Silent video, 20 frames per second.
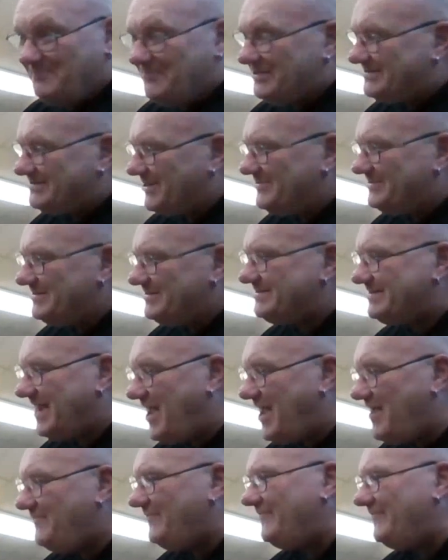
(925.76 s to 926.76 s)
His own
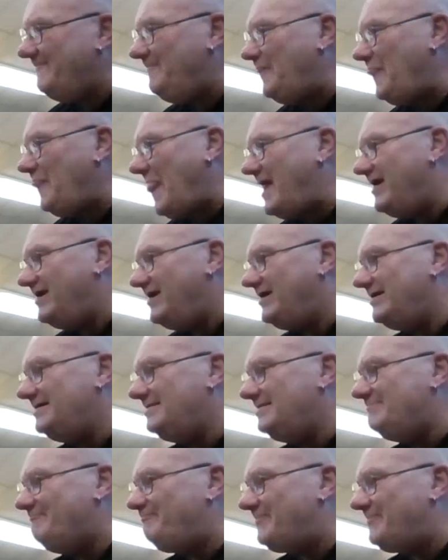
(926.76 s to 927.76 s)
chef,
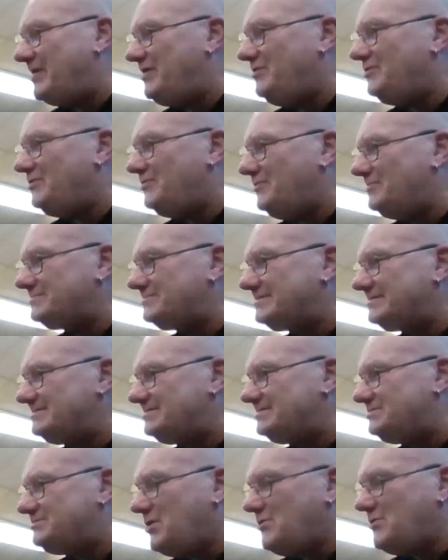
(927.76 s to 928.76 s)
called
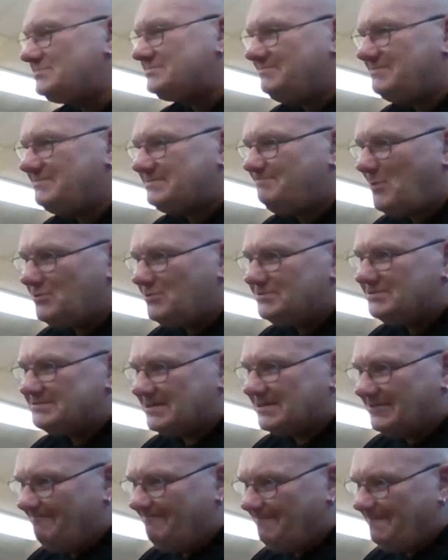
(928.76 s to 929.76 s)
Joseph
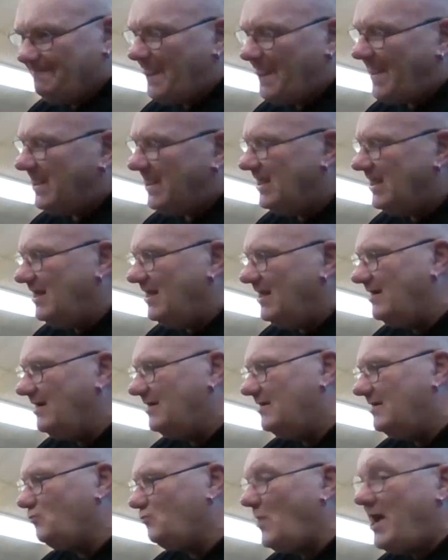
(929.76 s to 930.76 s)
Sponser.
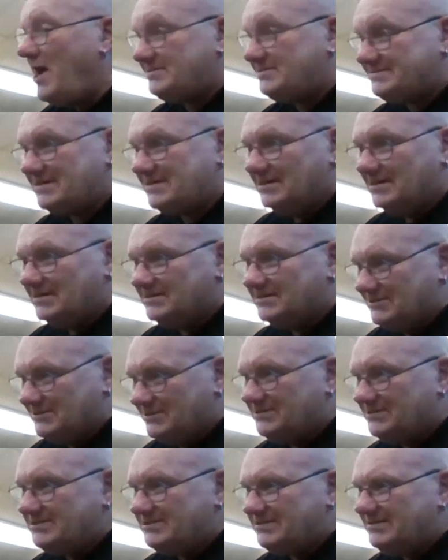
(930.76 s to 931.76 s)
We're still in
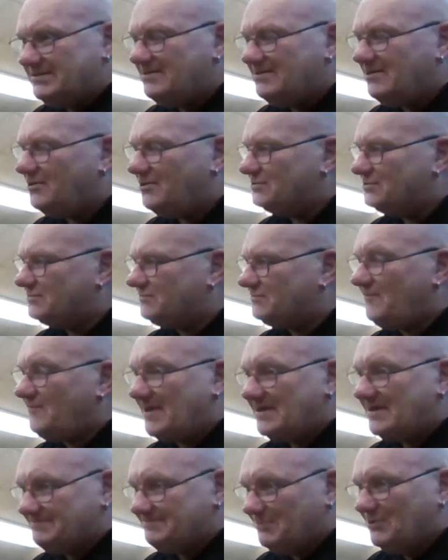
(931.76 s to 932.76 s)
touch on
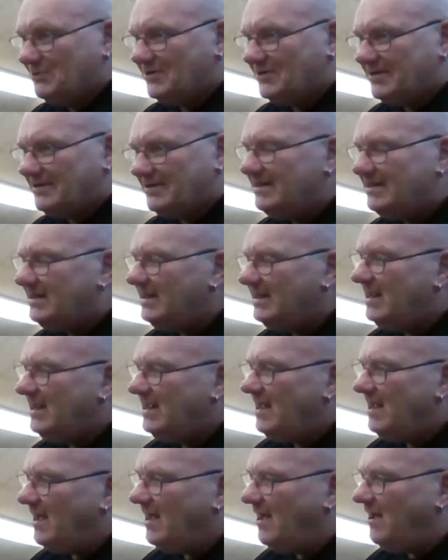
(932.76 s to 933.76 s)
Facebook,
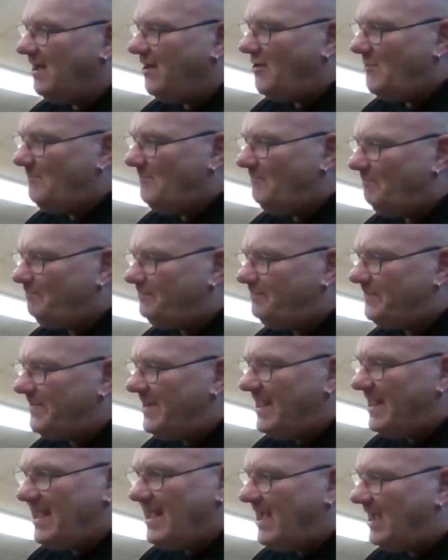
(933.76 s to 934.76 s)
and
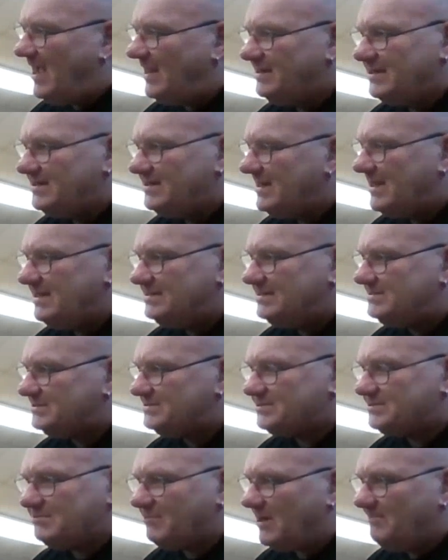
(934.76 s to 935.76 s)
he's
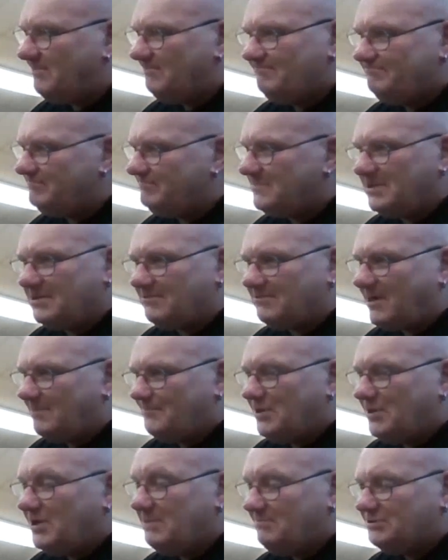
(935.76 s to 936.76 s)
just a great.
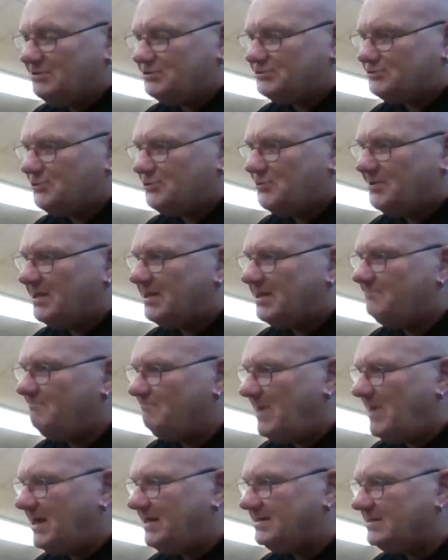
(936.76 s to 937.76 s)
Him and Trudy
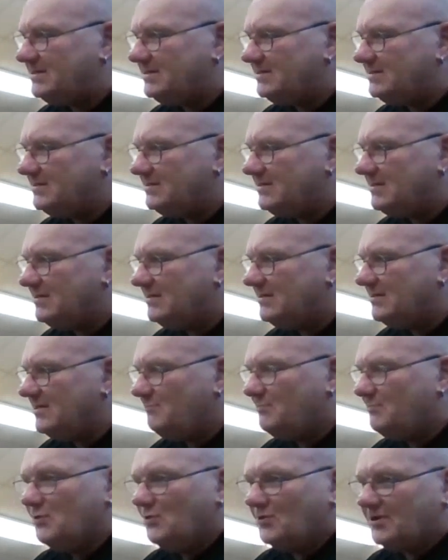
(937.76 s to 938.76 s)
made
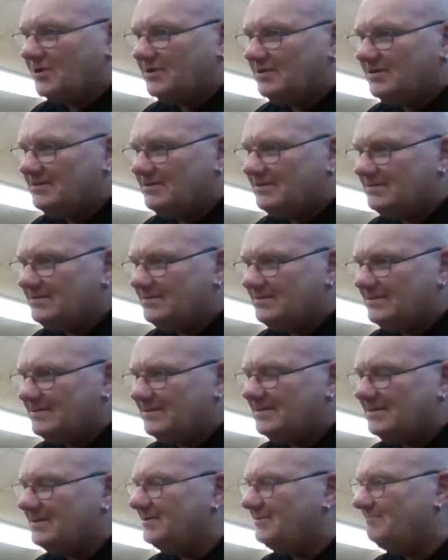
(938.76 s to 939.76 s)
a book
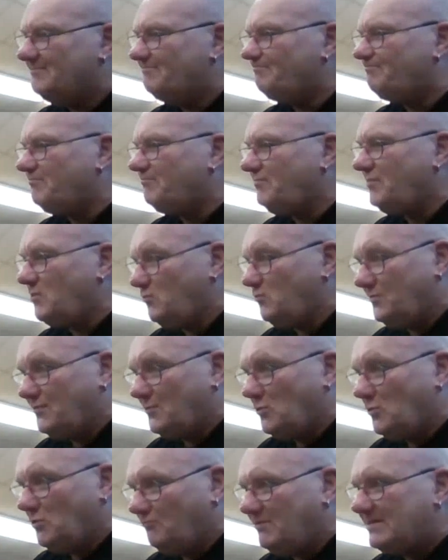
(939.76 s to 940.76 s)
with
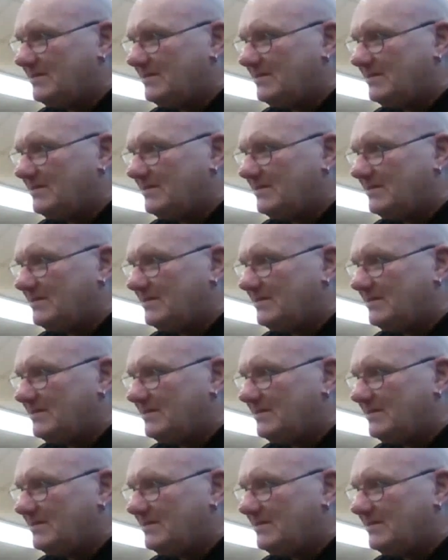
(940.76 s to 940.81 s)
all the